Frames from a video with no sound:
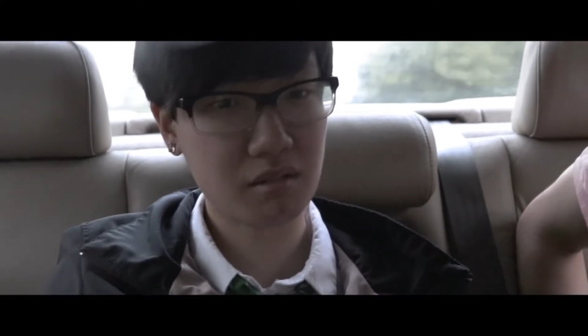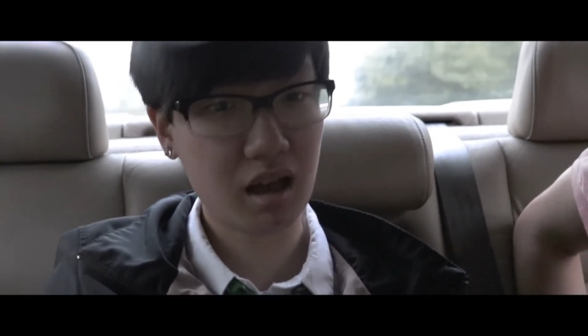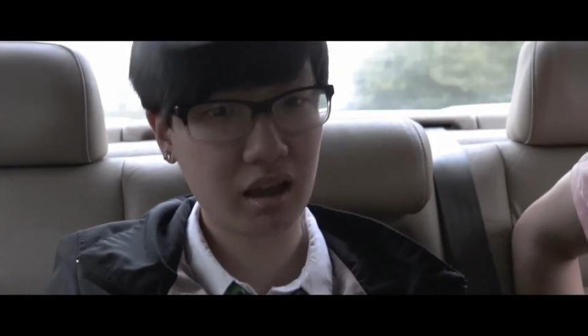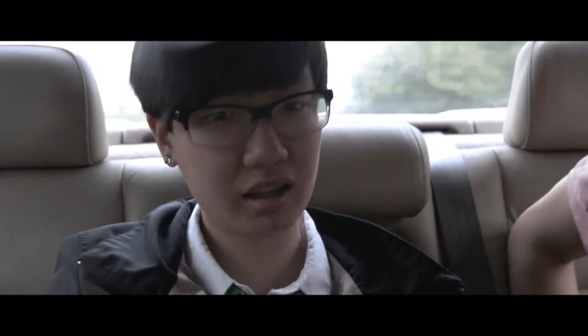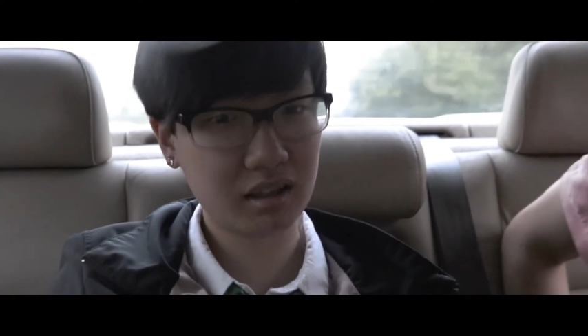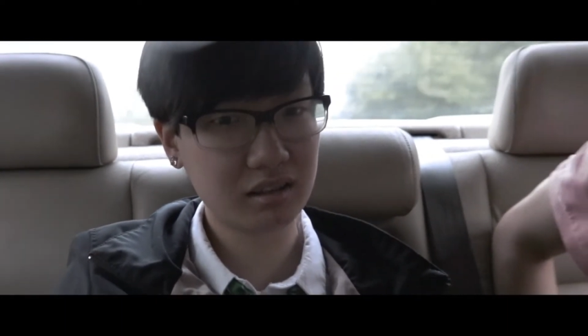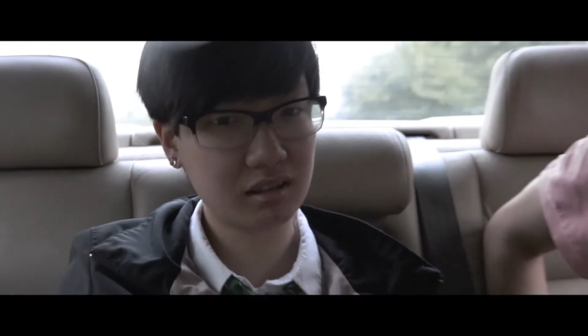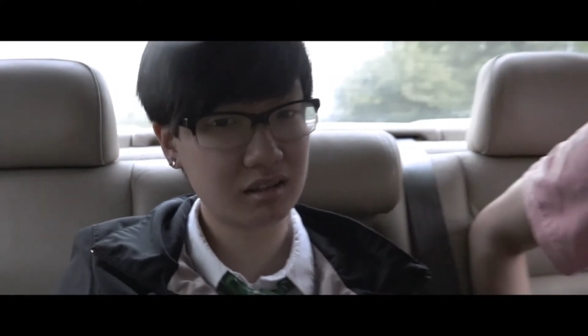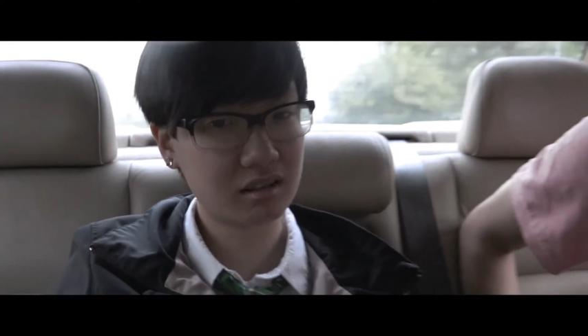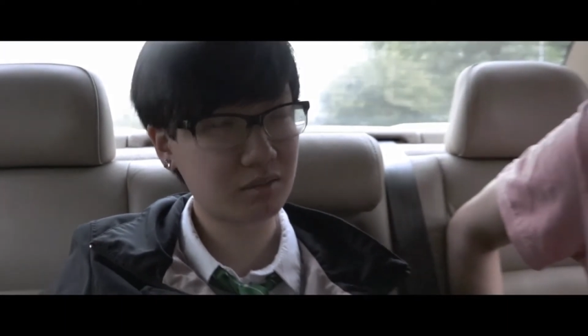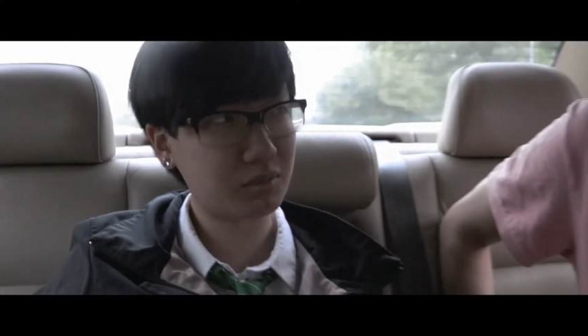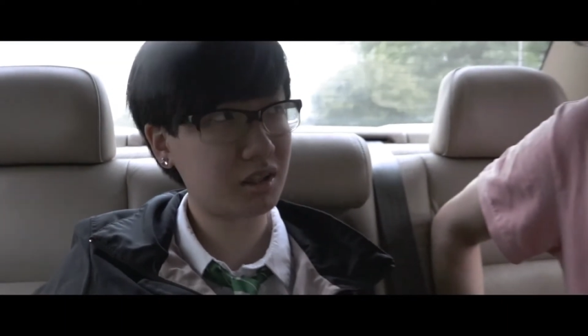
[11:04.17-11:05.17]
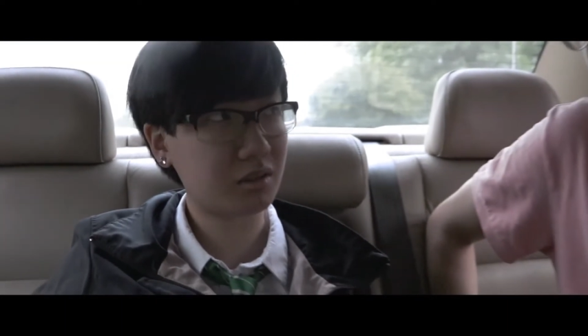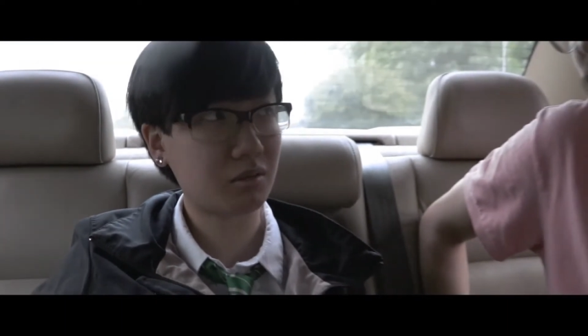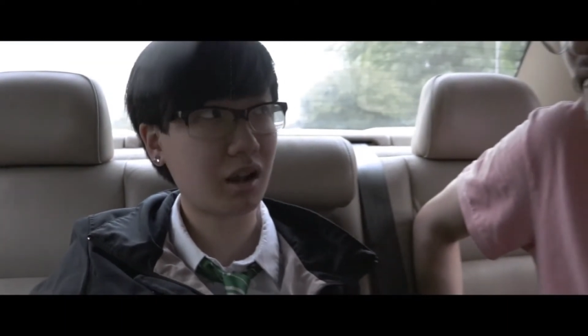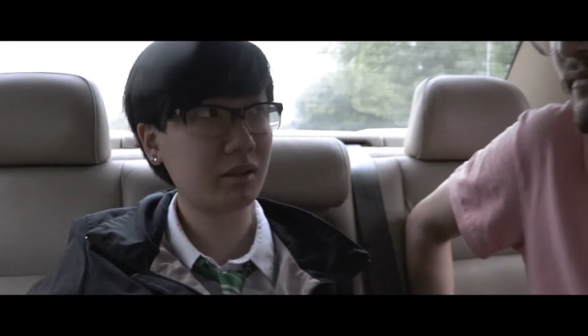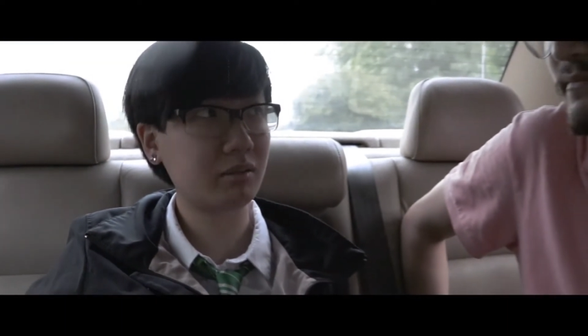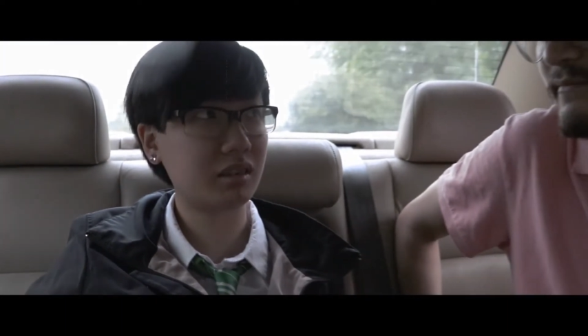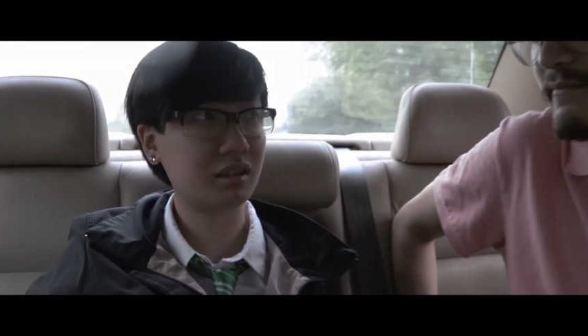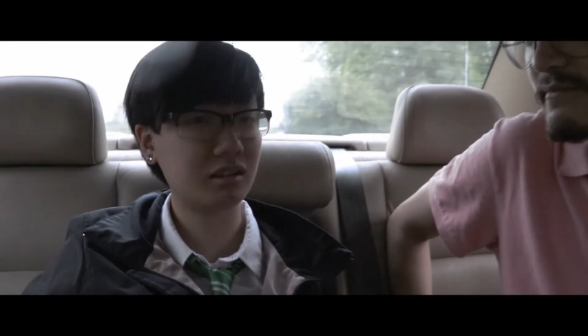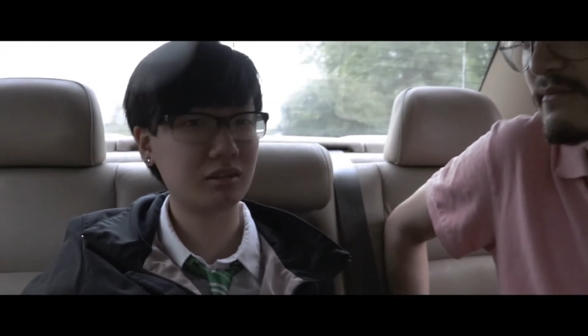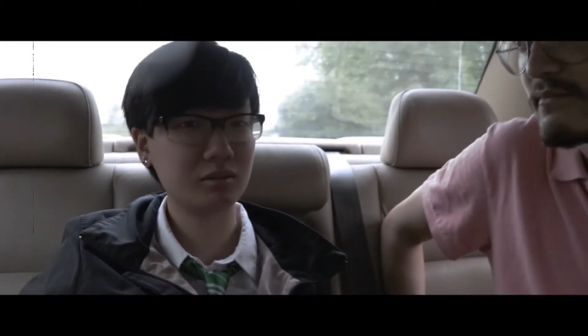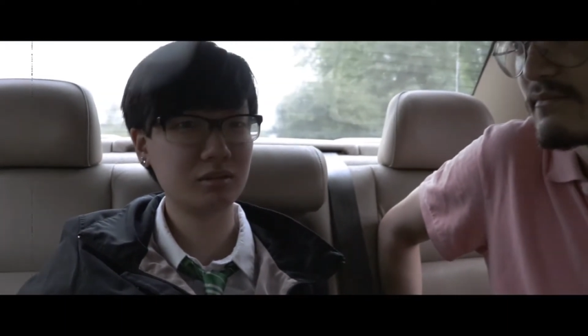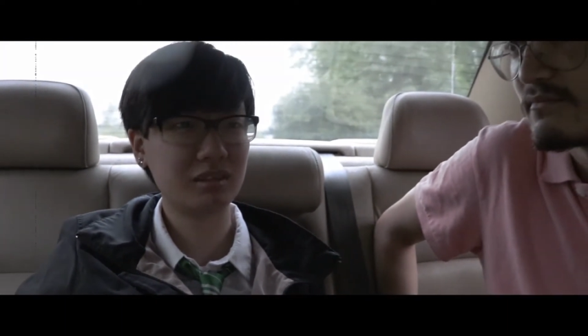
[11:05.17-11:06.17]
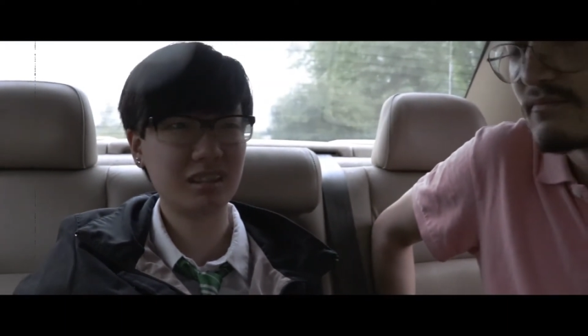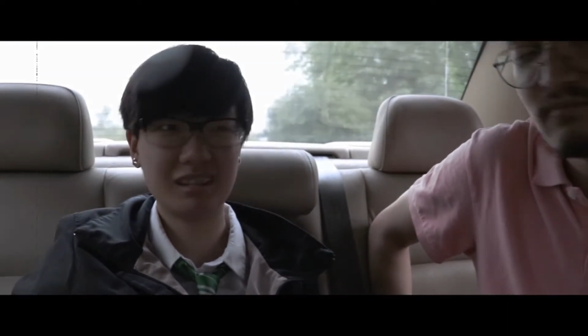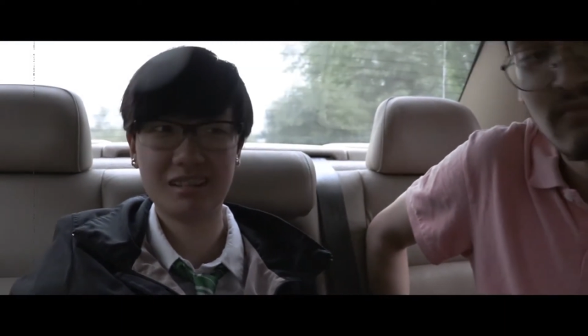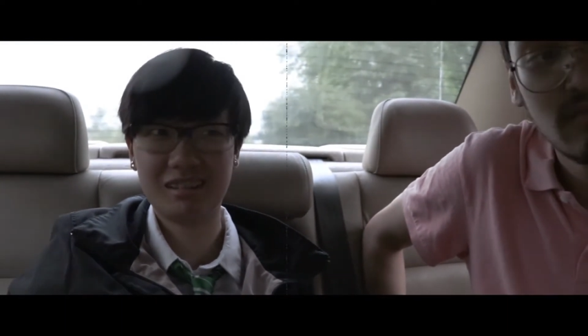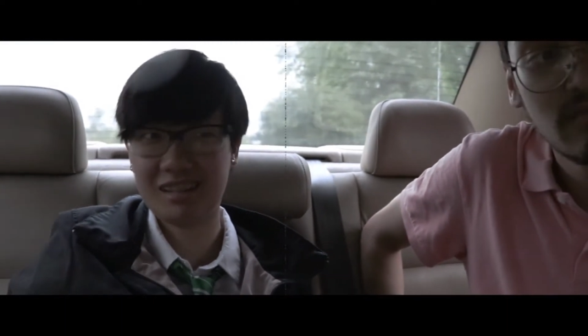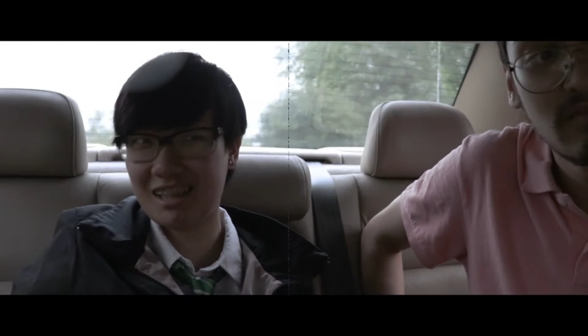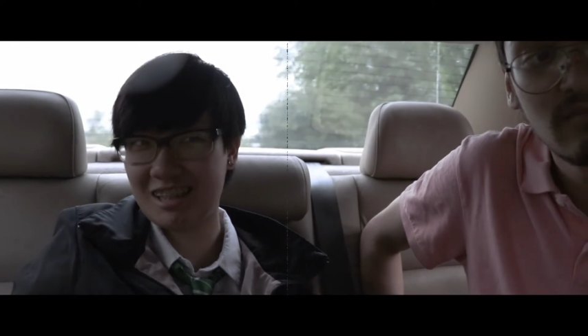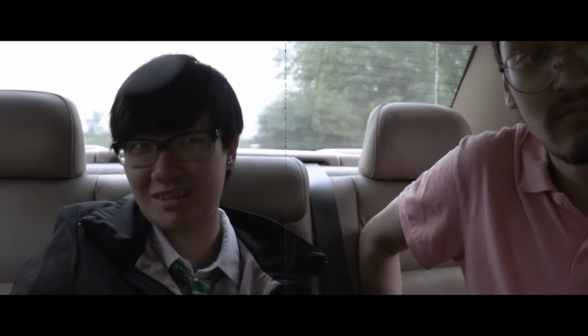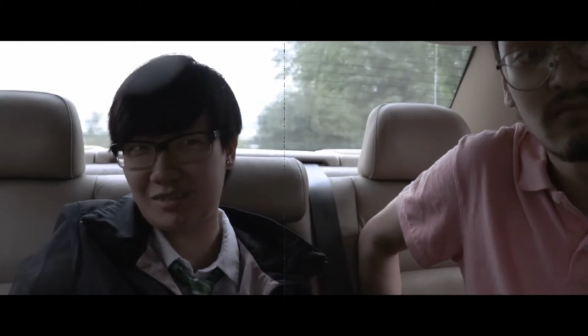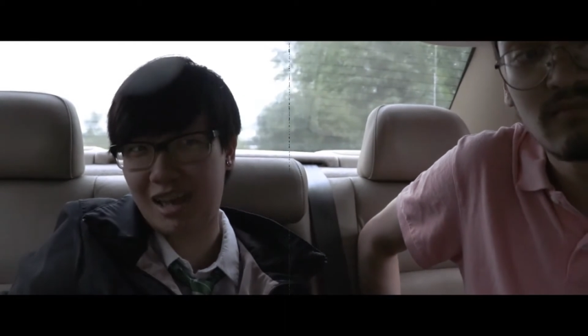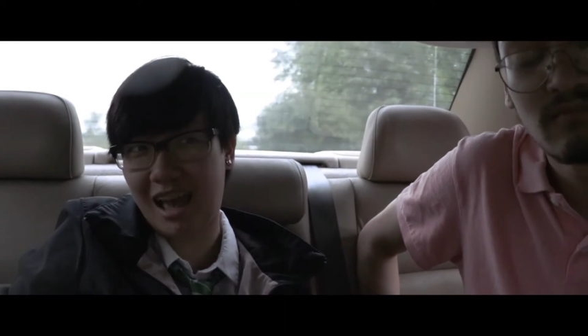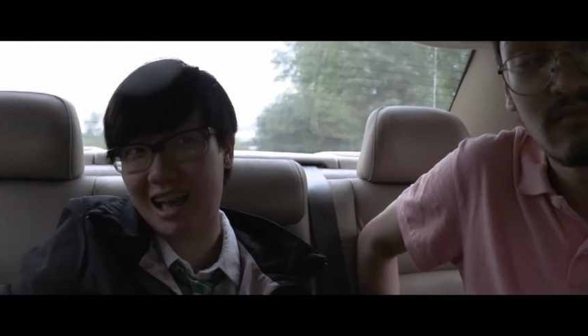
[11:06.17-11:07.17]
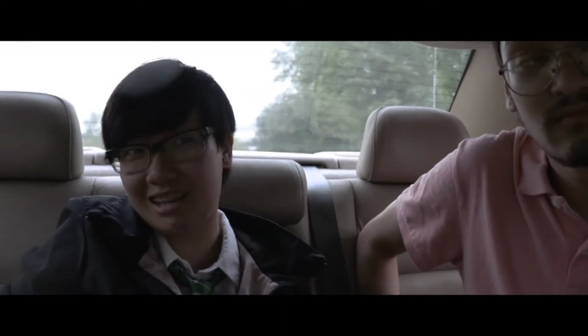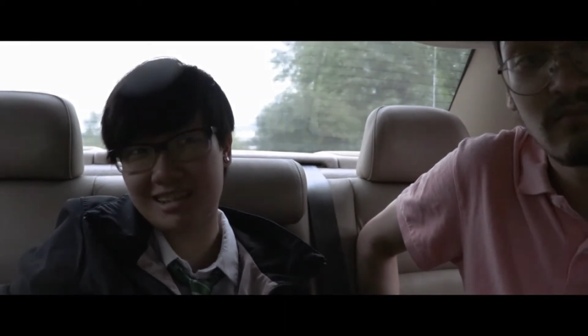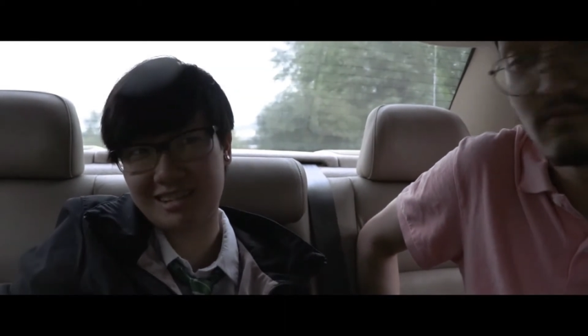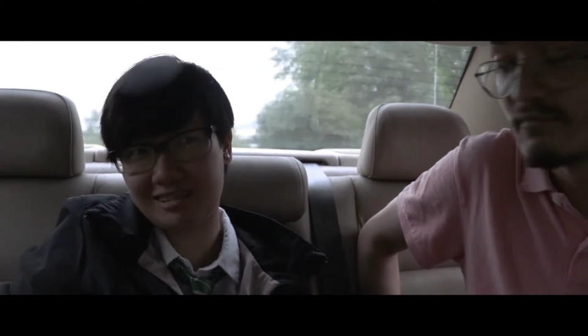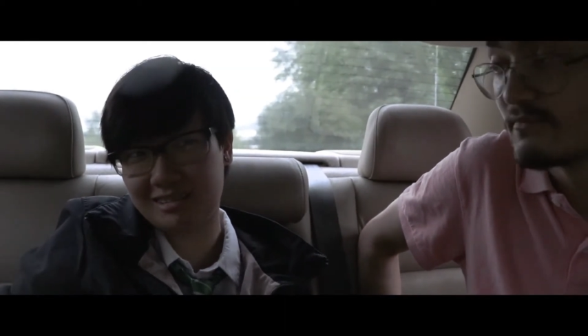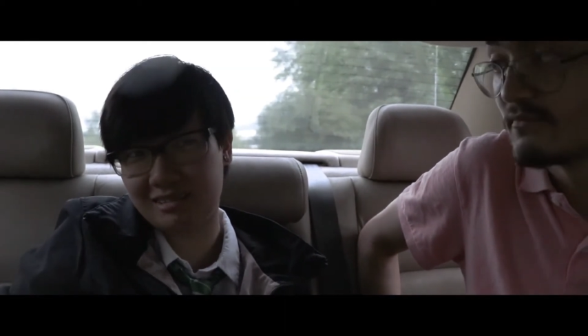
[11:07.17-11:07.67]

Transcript: mind, we can ride with you. Less of a hassle.